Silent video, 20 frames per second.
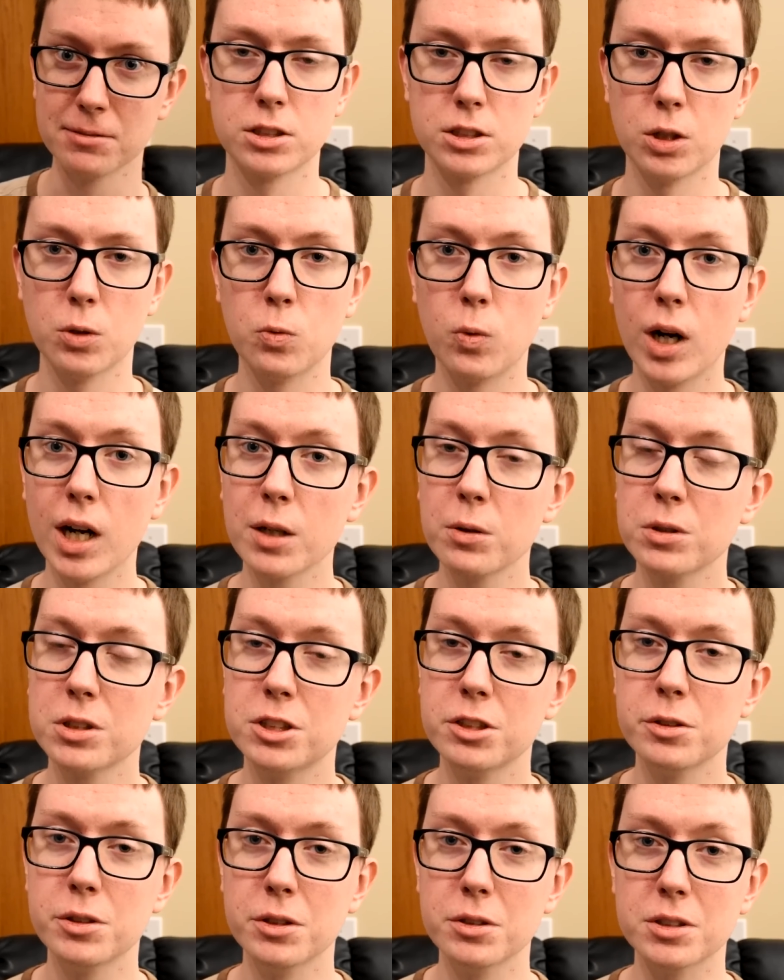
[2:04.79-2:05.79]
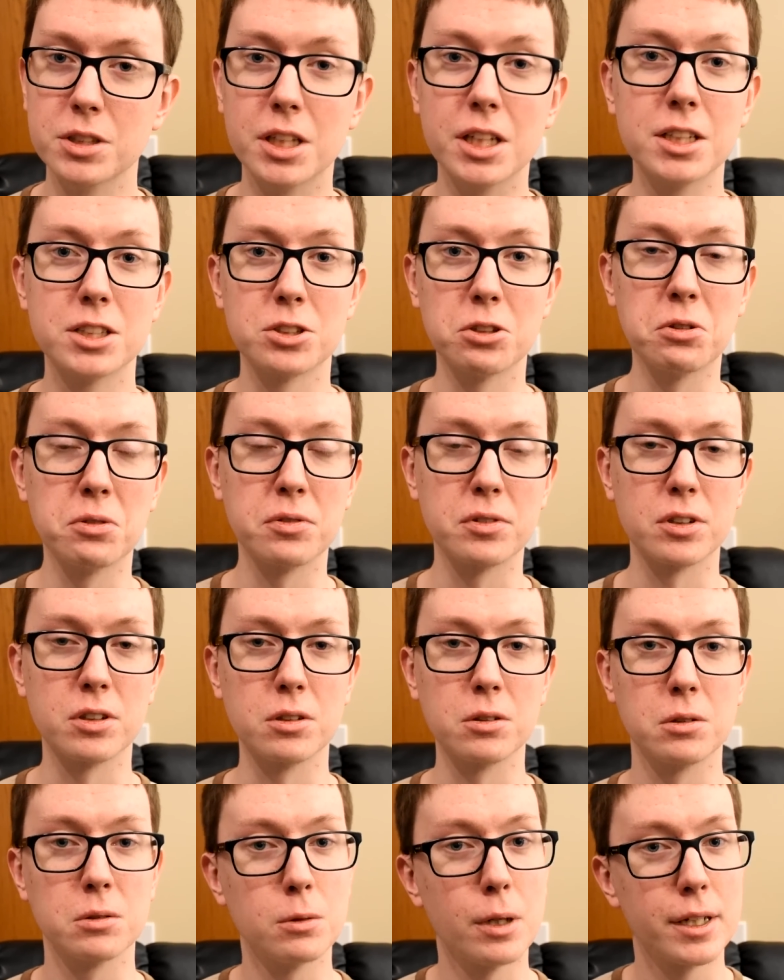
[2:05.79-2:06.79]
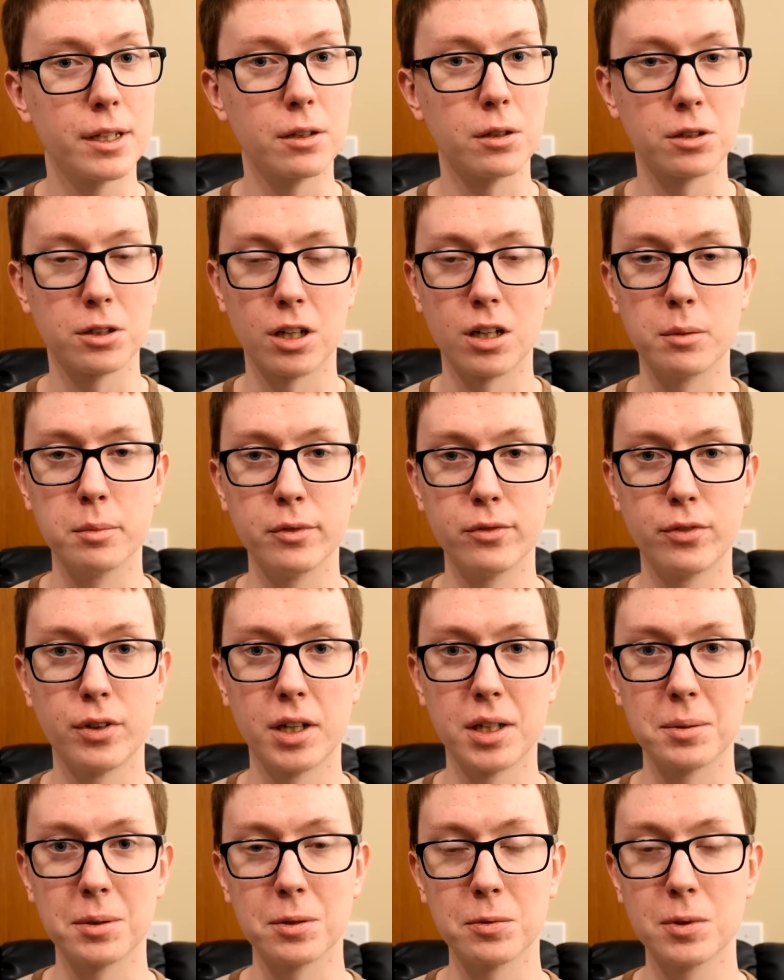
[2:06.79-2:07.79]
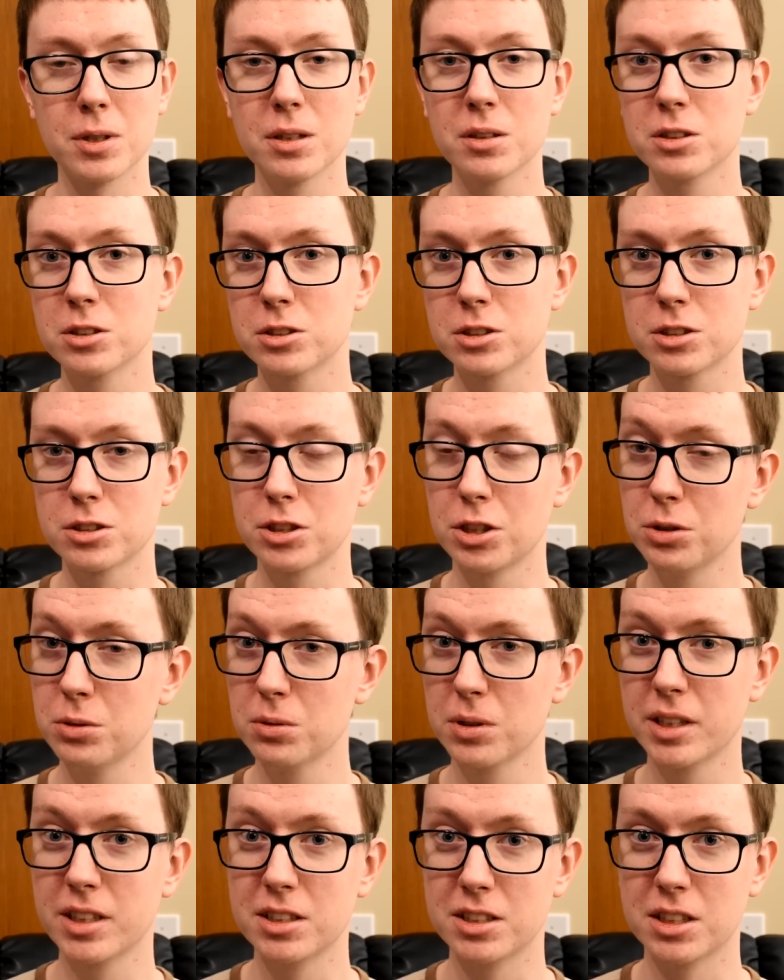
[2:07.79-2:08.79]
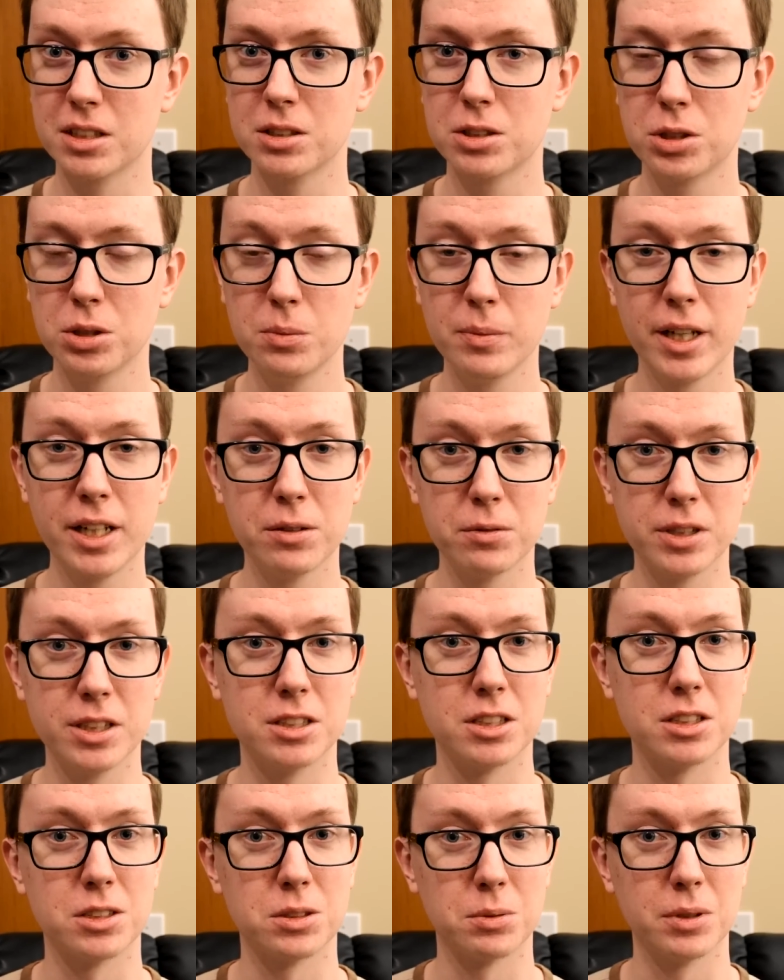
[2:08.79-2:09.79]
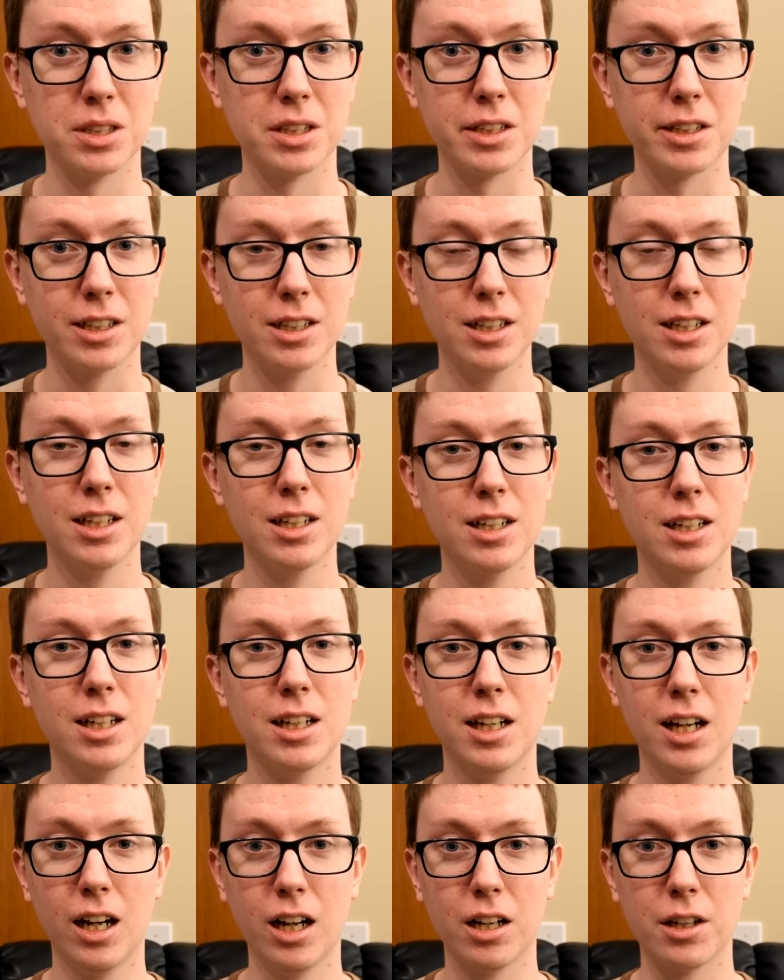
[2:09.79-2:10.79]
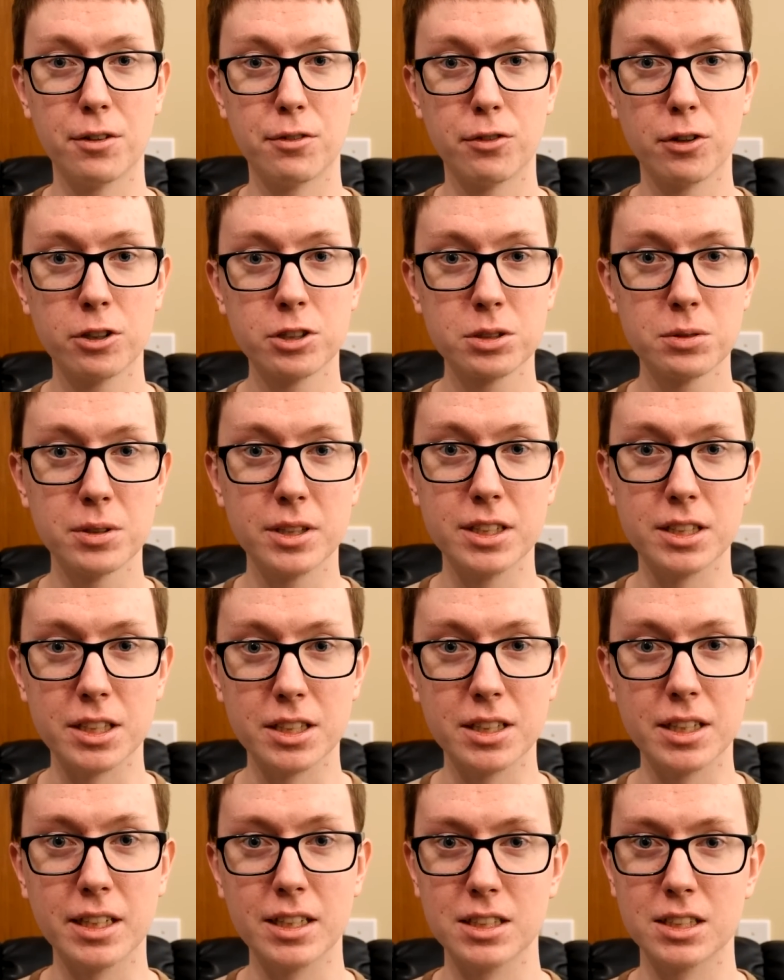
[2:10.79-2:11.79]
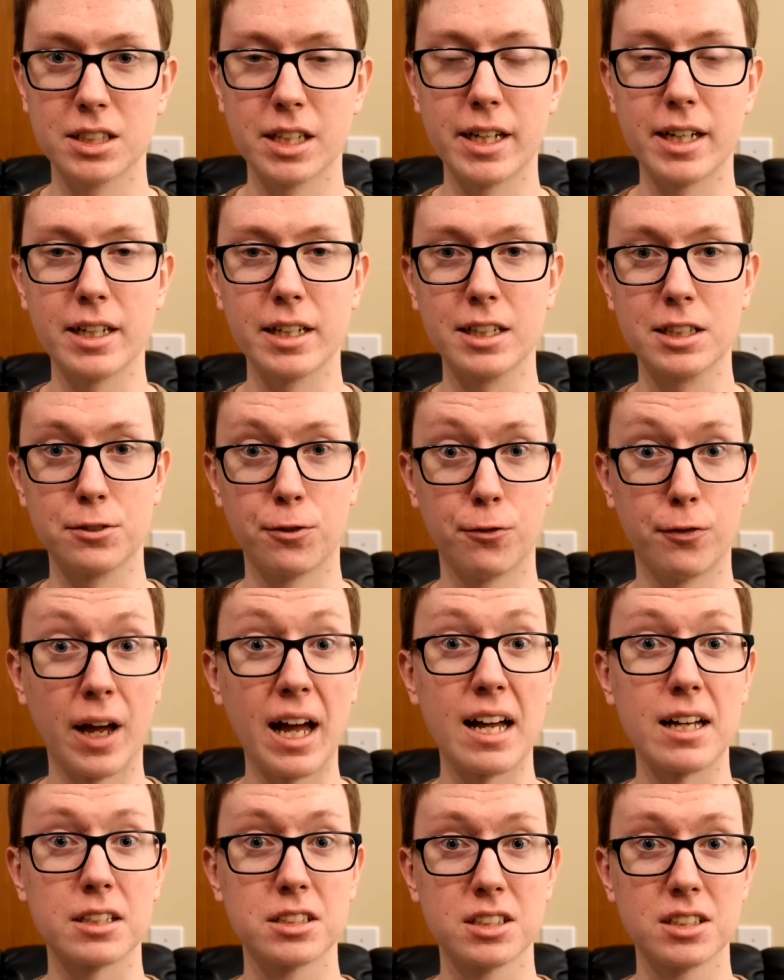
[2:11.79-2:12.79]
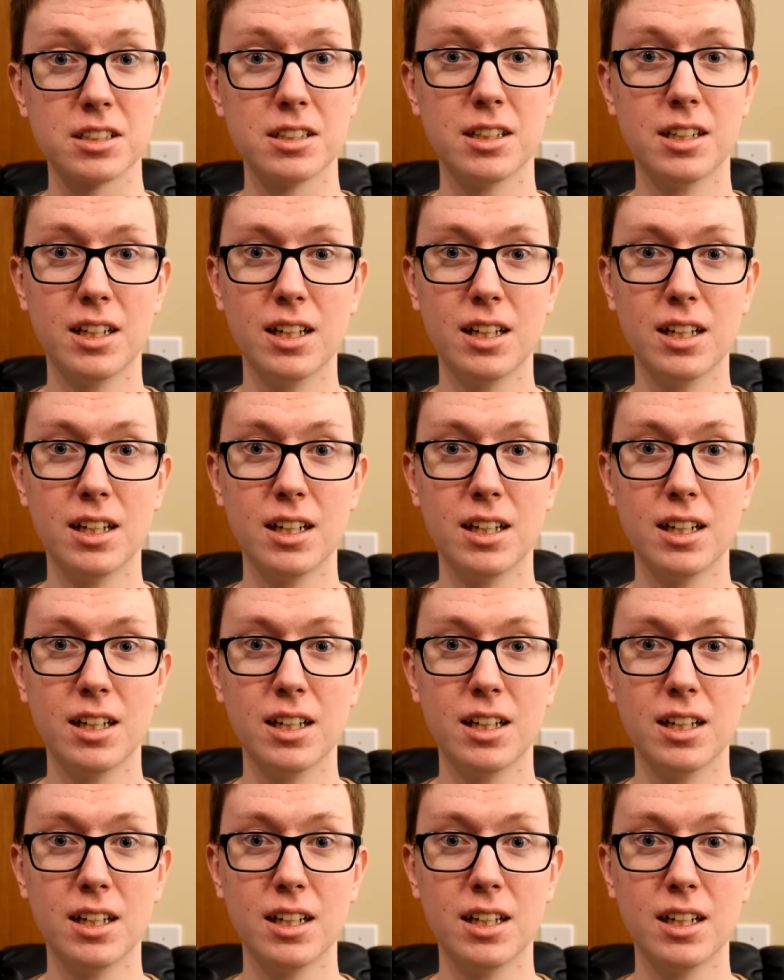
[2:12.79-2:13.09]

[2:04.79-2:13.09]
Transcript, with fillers: So why would you use this over regular carbon fiber? Well, there's two, two main reasons, really. Uh, the first reason is that it's fast.